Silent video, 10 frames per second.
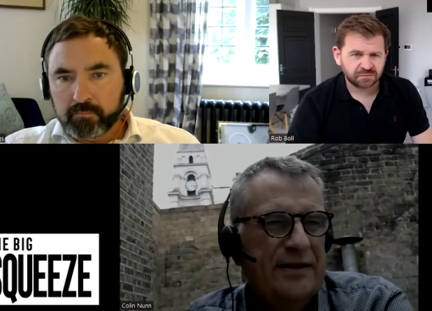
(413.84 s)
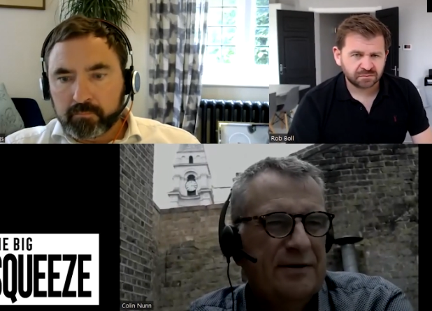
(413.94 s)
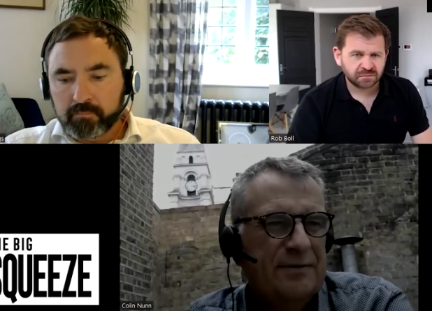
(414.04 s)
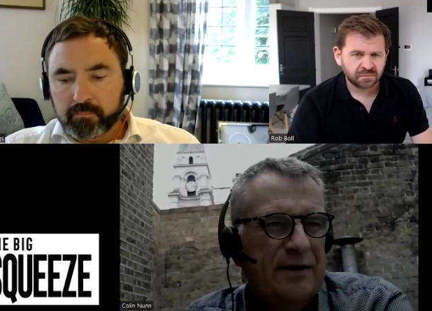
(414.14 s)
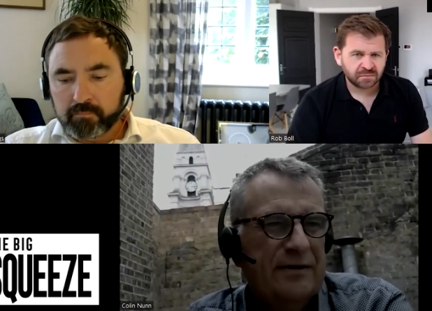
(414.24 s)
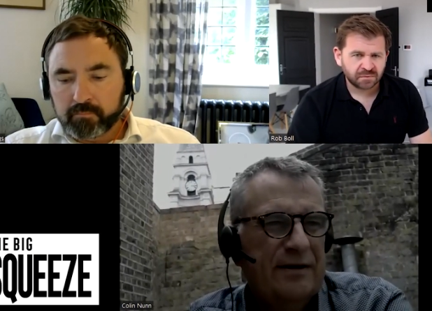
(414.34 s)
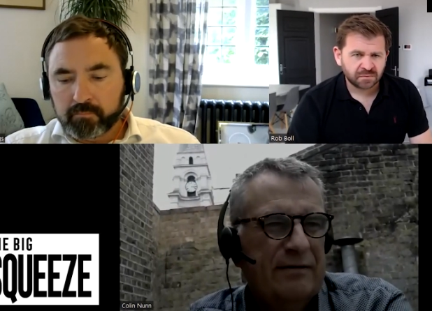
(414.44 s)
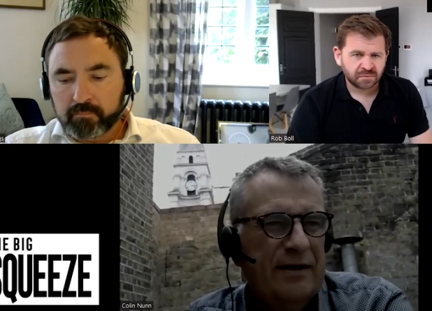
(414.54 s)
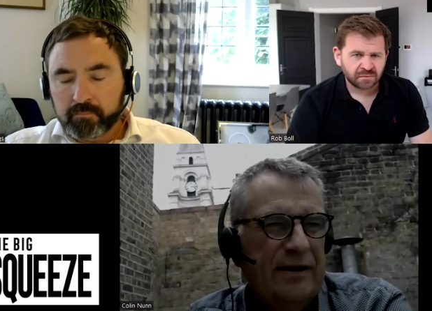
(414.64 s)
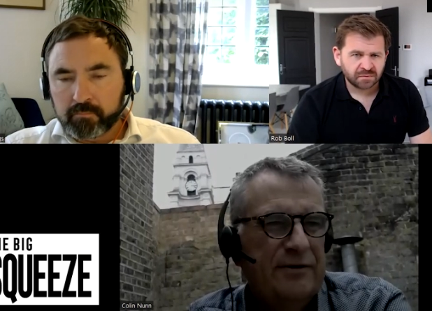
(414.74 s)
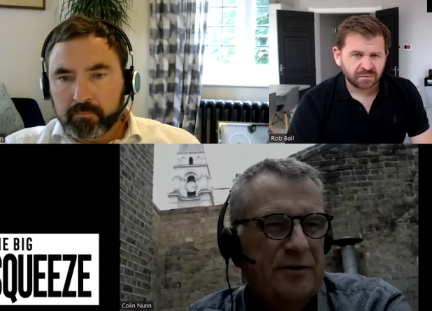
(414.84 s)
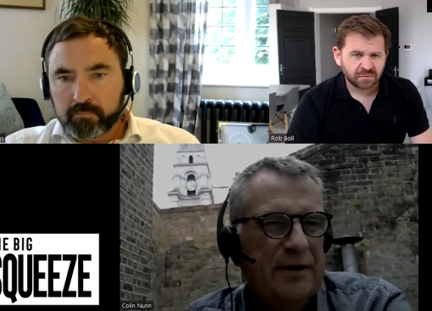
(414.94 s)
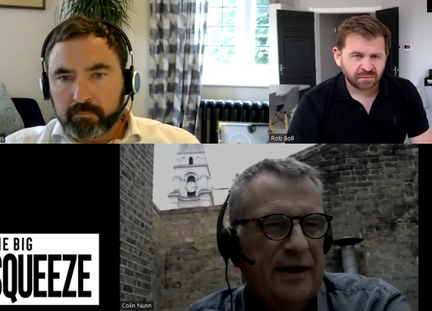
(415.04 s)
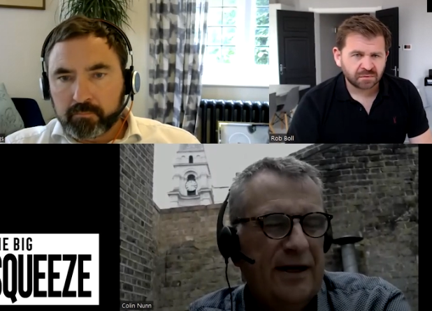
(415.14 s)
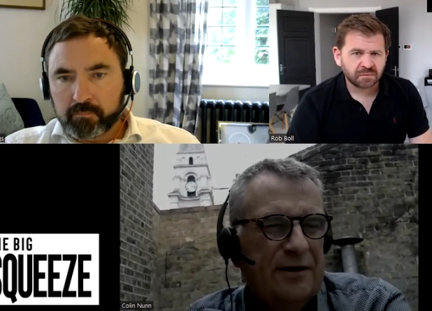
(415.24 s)
Speaker 1: three six months, they
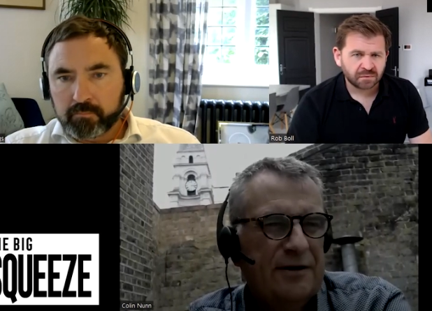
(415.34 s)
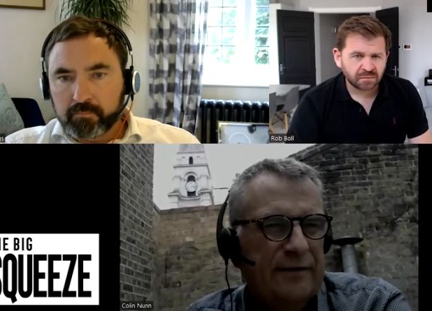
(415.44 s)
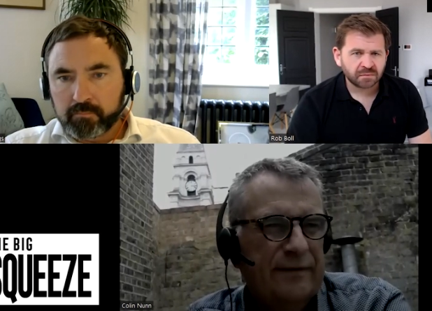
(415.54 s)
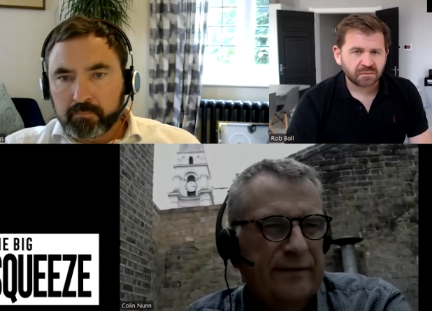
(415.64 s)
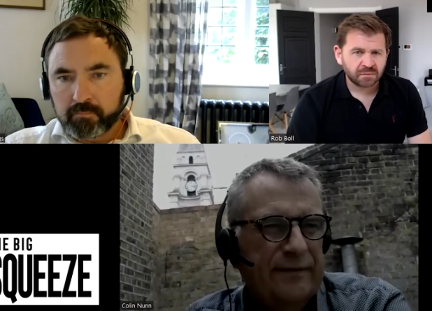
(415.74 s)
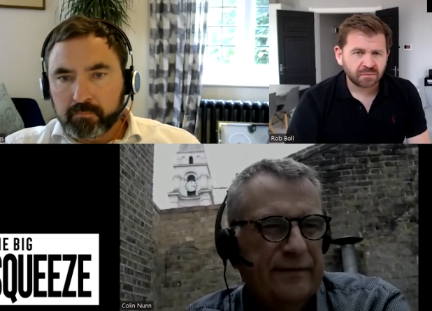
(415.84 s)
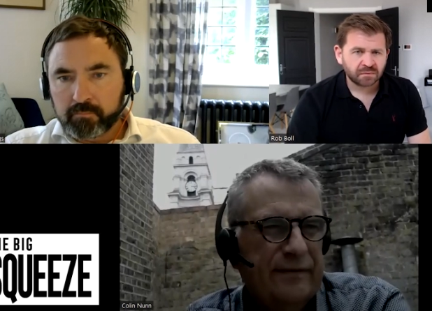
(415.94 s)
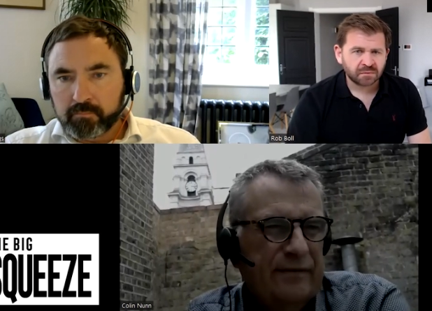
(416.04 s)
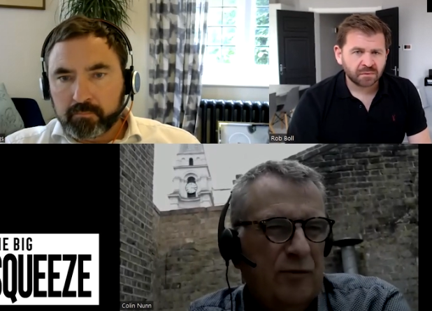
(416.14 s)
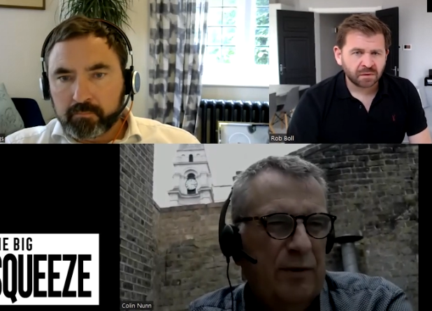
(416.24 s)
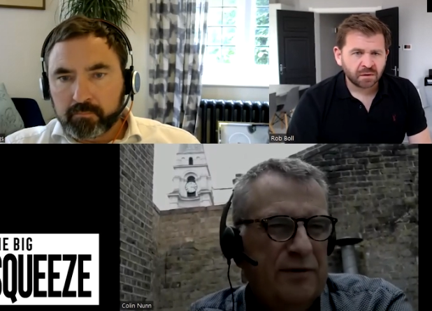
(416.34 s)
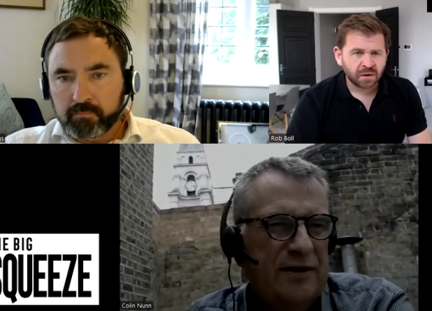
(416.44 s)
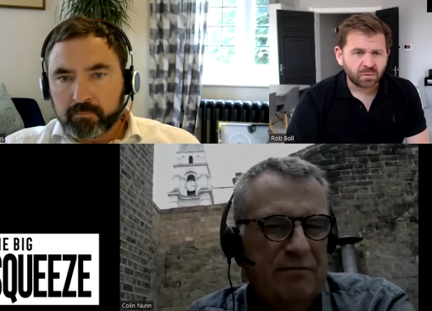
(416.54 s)
lend you a bit of cash one